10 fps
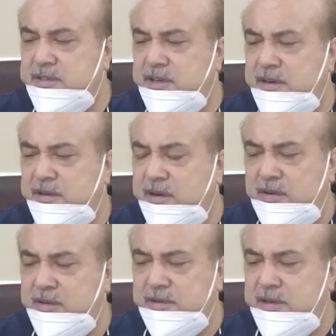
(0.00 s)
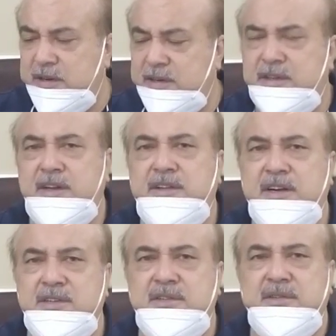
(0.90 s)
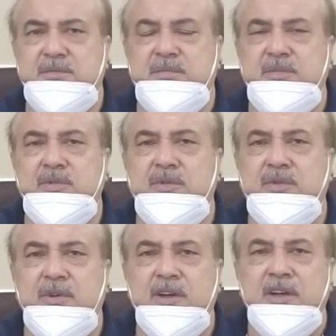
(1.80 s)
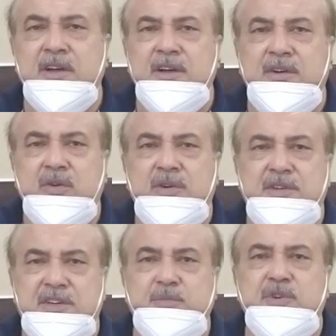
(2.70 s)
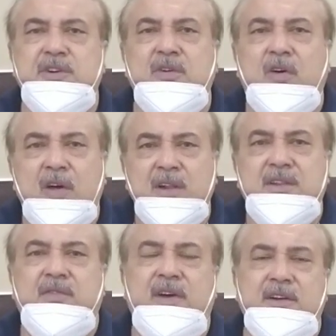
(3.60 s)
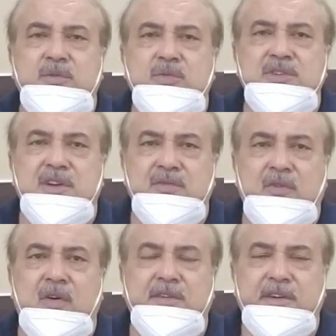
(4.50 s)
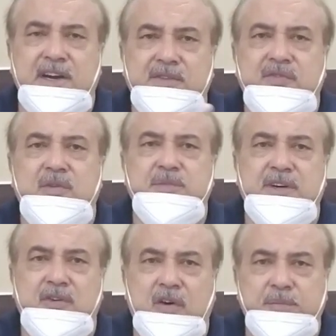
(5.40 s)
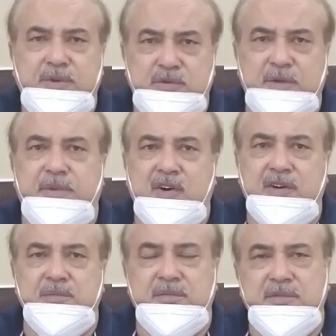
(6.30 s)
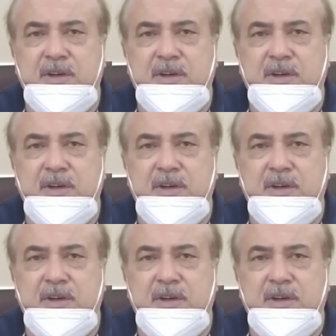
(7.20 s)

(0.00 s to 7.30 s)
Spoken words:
these are there is no distribution. All the one who is involved, right from the top to the bottom,